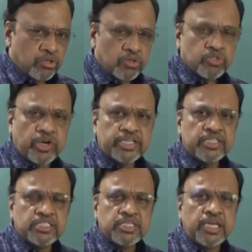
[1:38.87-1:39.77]
So I can
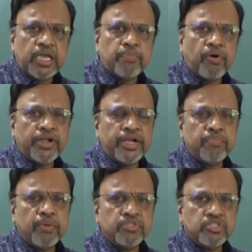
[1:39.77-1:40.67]
just say a
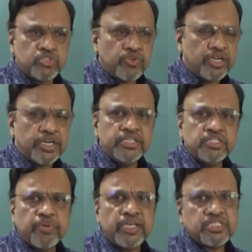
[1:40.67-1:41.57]
point may be situated in
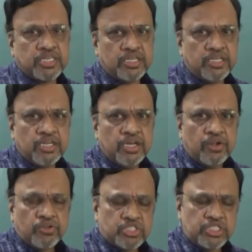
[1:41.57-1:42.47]
space.
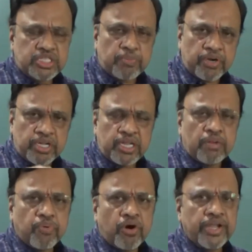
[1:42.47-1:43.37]
Now since a
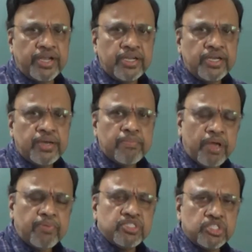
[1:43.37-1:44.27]
particular point
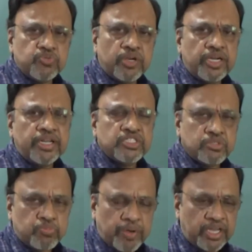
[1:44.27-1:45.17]
may be situated in a
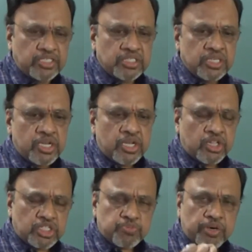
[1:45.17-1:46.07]
space,
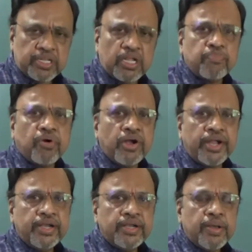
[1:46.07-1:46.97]
this particular
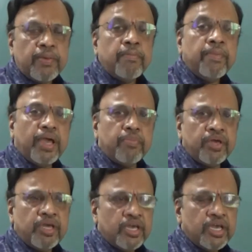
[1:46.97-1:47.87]
point may
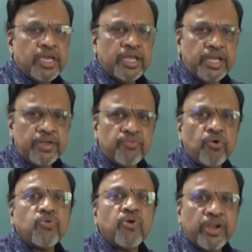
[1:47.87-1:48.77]
be in any
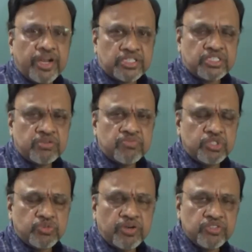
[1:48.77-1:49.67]
four quadrants,
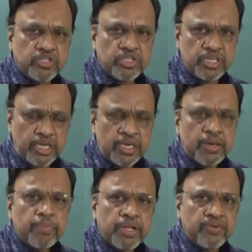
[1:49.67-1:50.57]
which we have seen in
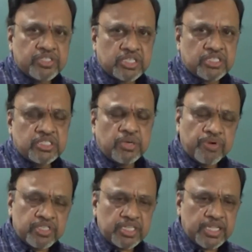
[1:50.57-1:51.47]
the previous case. Let
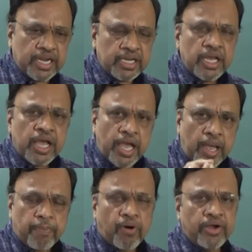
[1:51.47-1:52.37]
me say that
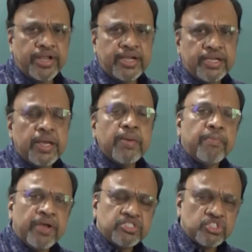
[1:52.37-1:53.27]
a
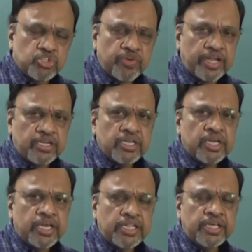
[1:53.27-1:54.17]
point may
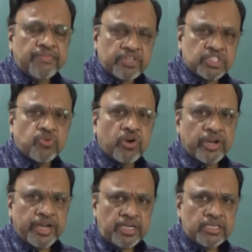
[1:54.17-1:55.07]
situate in the first
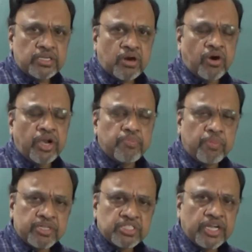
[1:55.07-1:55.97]
quadrant, or it
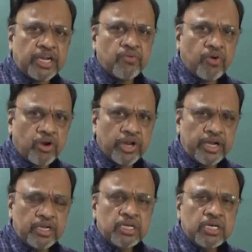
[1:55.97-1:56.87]
will be the second
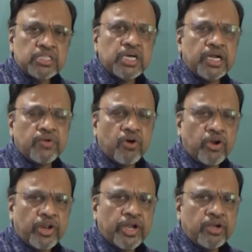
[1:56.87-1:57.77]
quadrant, third
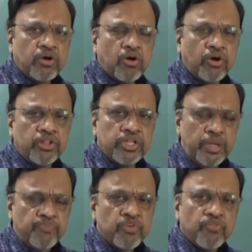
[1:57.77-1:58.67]
quadrant, or in
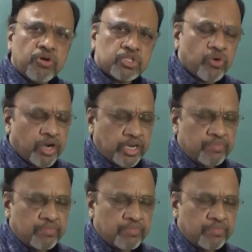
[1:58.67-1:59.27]
the fourth quadrant.